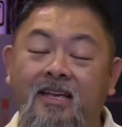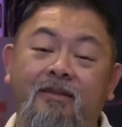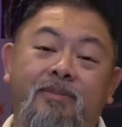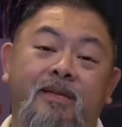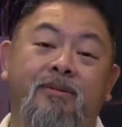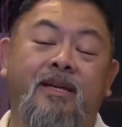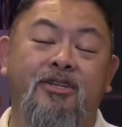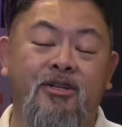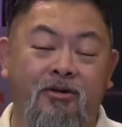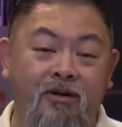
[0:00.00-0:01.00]
and been able to
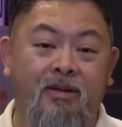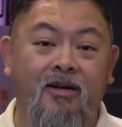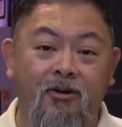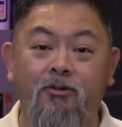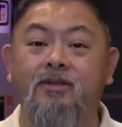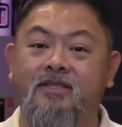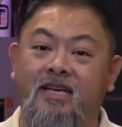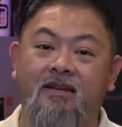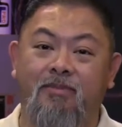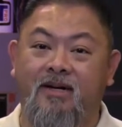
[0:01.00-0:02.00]
actually create my own
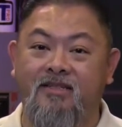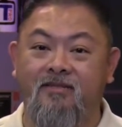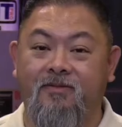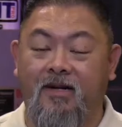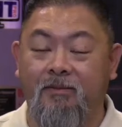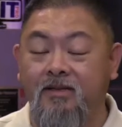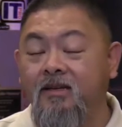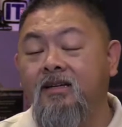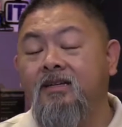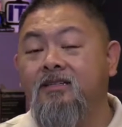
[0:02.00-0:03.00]
sandbox environment
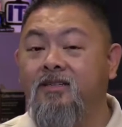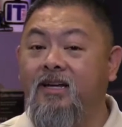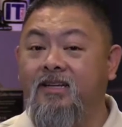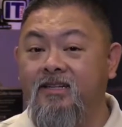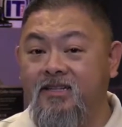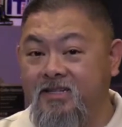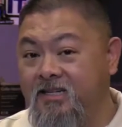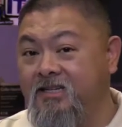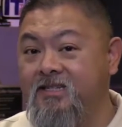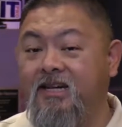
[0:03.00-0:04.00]
so that I can
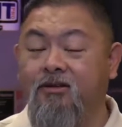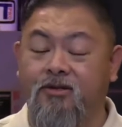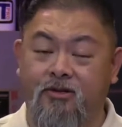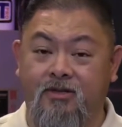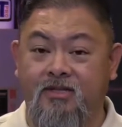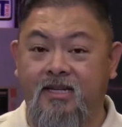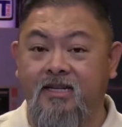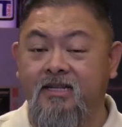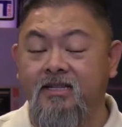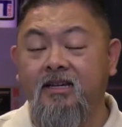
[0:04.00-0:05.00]
test out certain
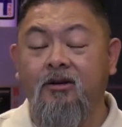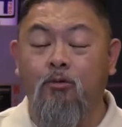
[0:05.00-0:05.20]
settings,